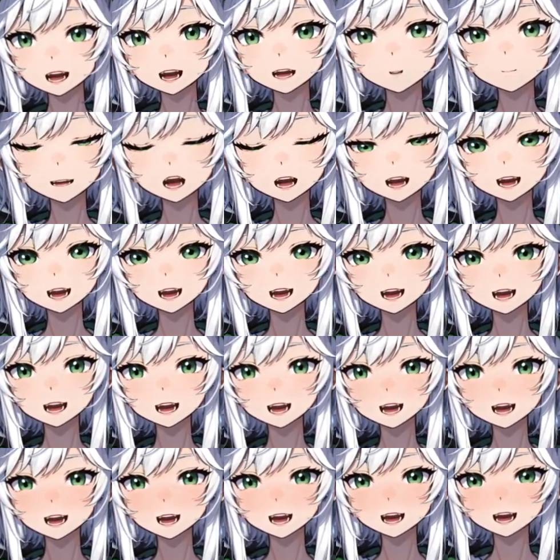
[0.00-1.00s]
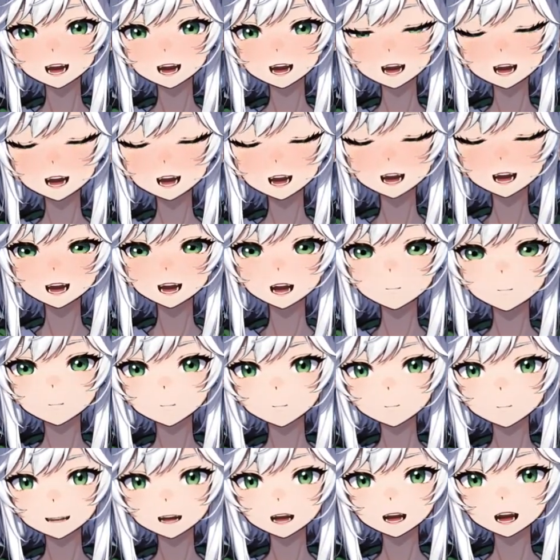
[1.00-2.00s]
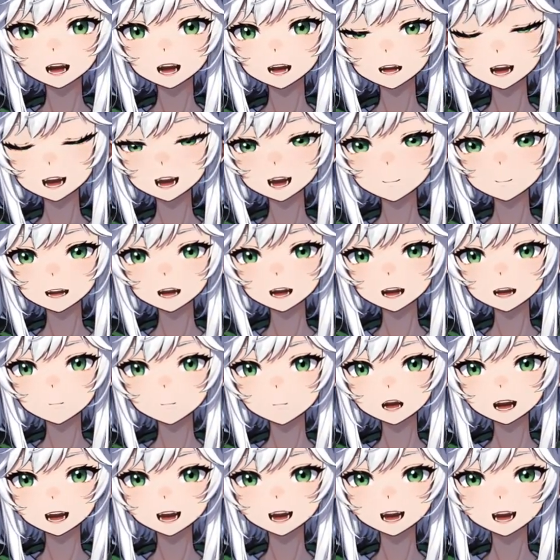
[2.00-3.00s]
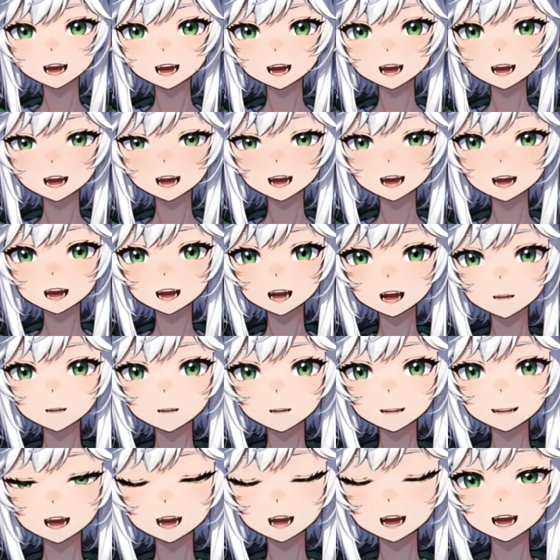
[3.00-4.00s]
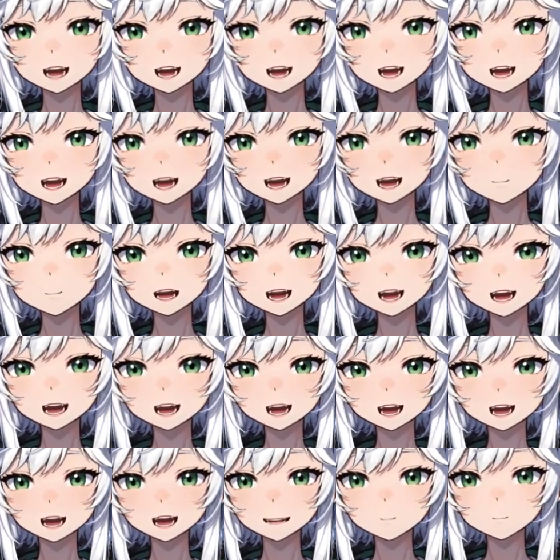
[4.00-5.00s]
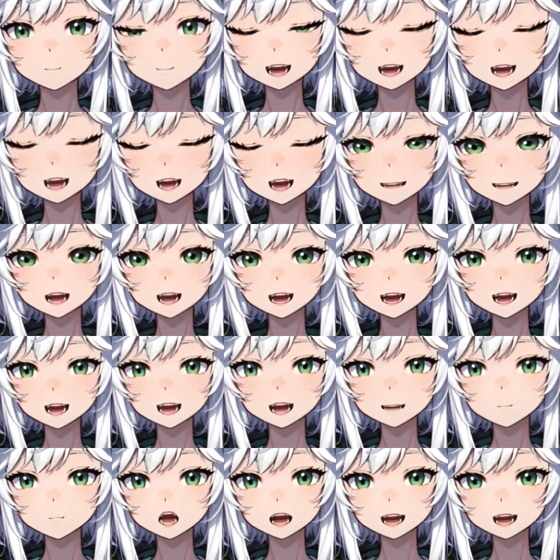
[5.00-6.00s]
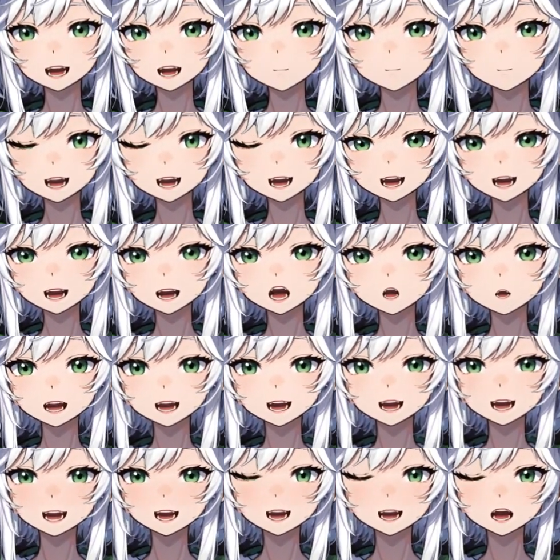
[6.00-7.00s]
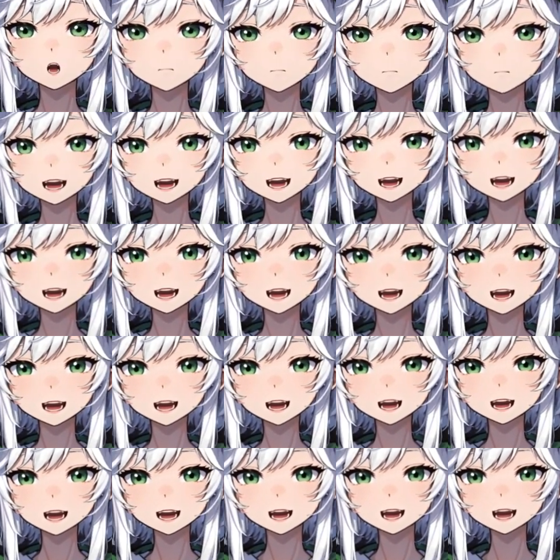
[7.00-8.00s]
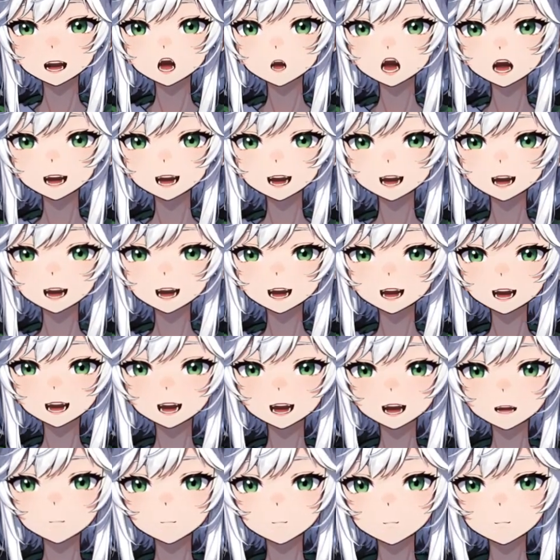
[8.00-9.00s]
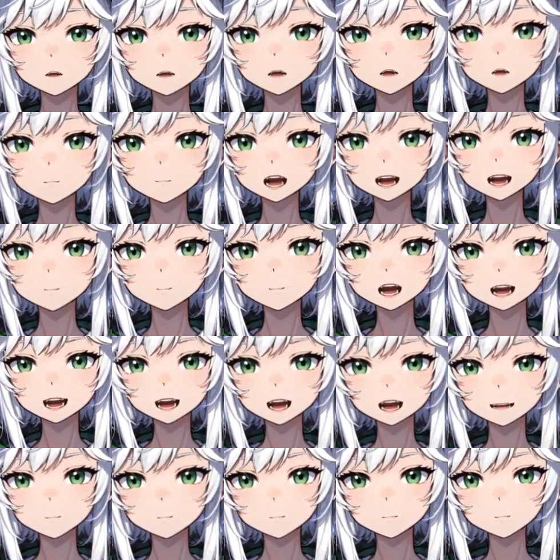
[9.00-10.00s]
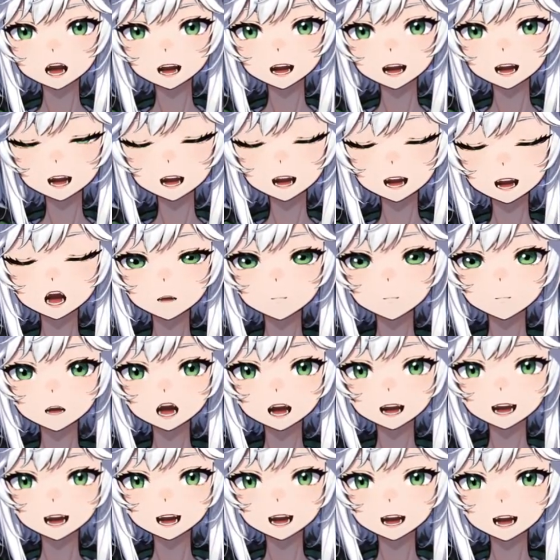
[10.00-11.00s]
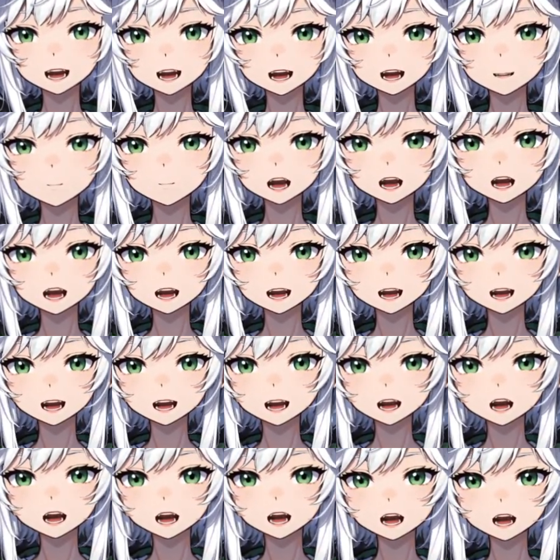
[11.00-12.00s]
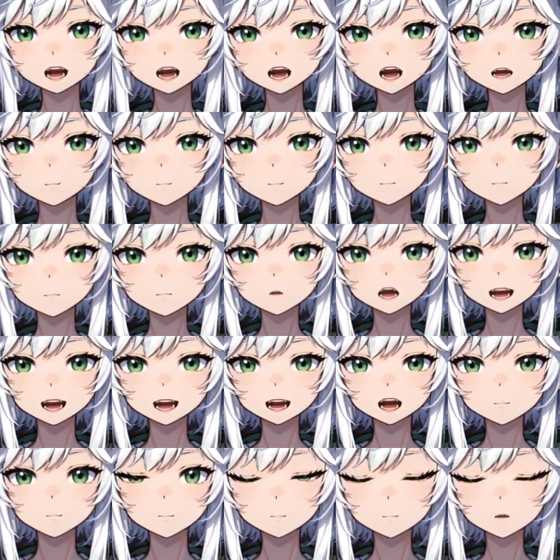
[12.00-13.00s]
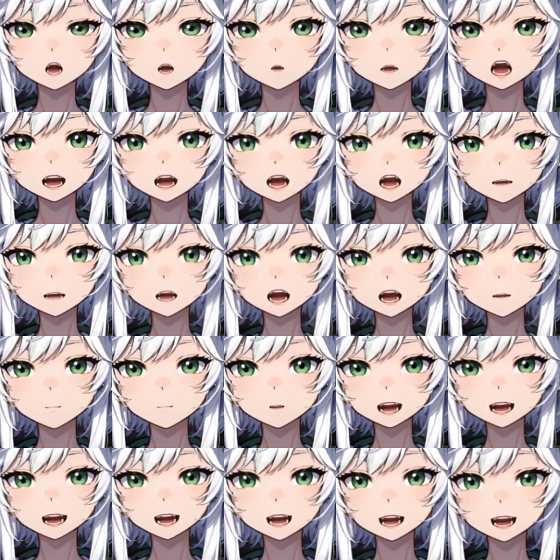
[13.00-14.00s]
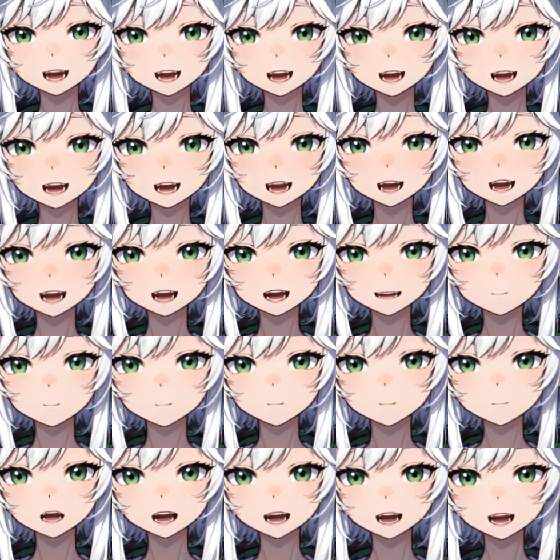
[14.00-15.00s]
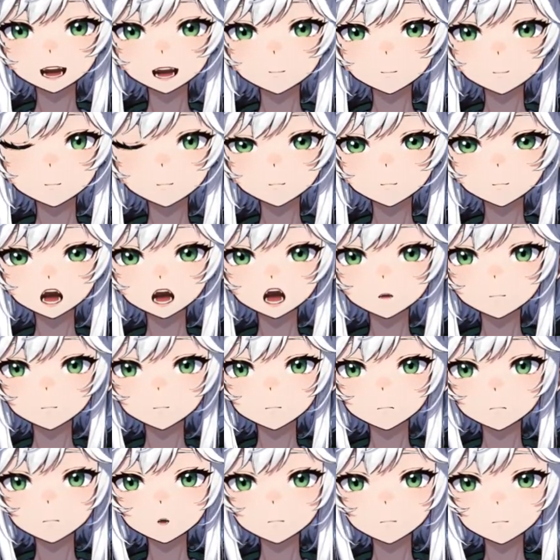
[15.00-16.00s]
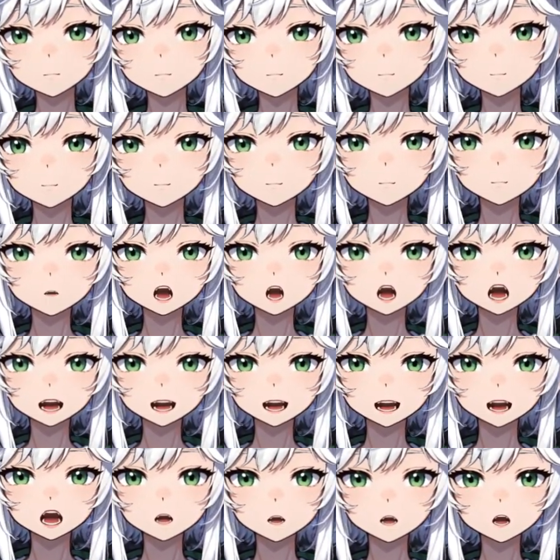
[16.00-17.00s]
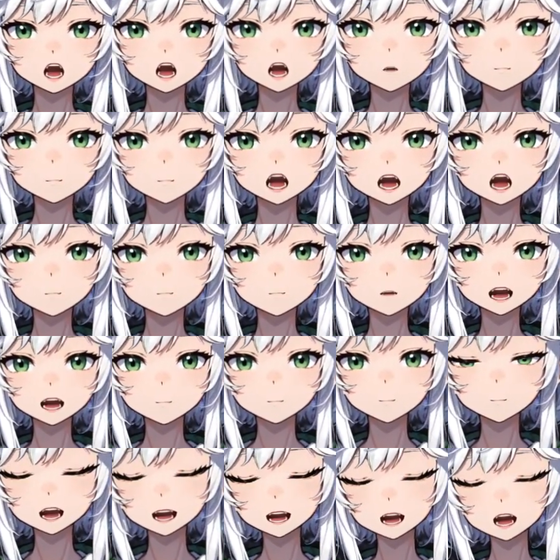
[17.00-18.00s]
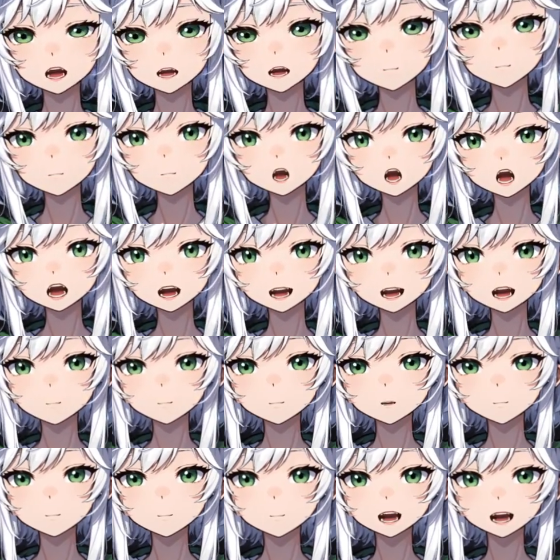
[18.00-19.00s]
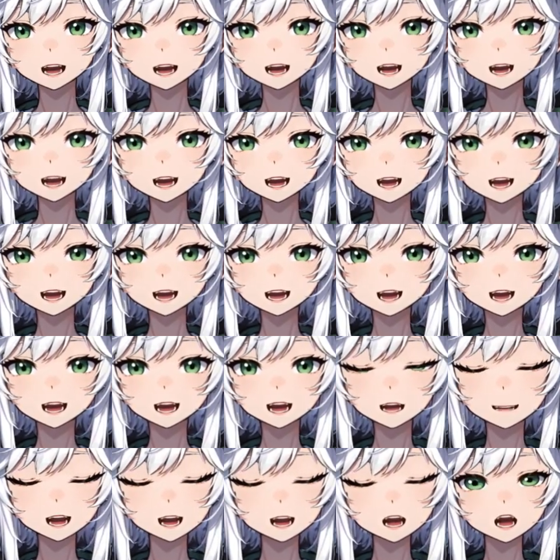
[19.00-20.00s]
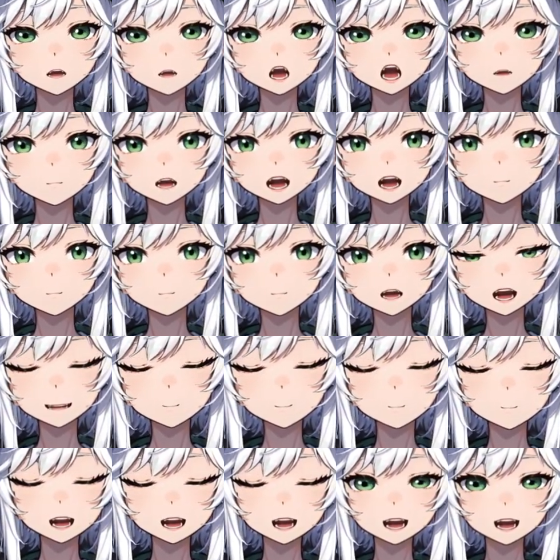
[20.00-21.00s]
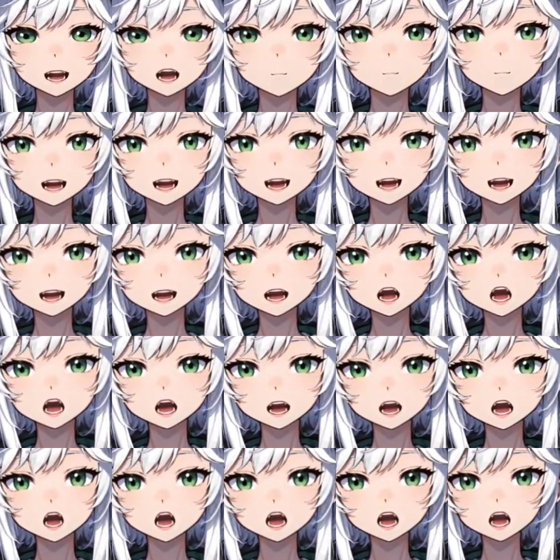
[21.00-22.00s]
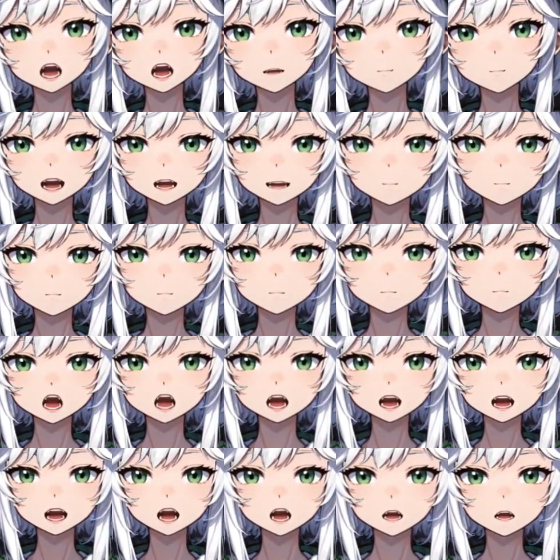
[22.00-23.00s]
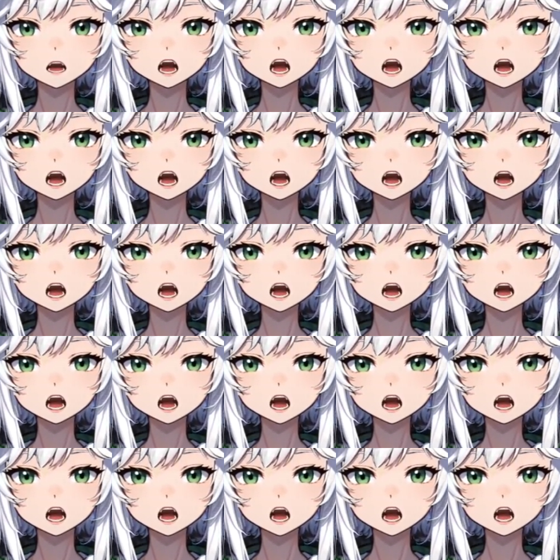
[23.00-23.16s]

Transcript: why I say do the gunsmith quests are because they're really relatively easy quests, because you don't need to do anything. You don't need to leave the main menu. You can buy everything mostly from the traders you have access to at that point, or the flea market later on when you have higher level gunsmith quests. You start off just modifying a basic shotgun, this one right here,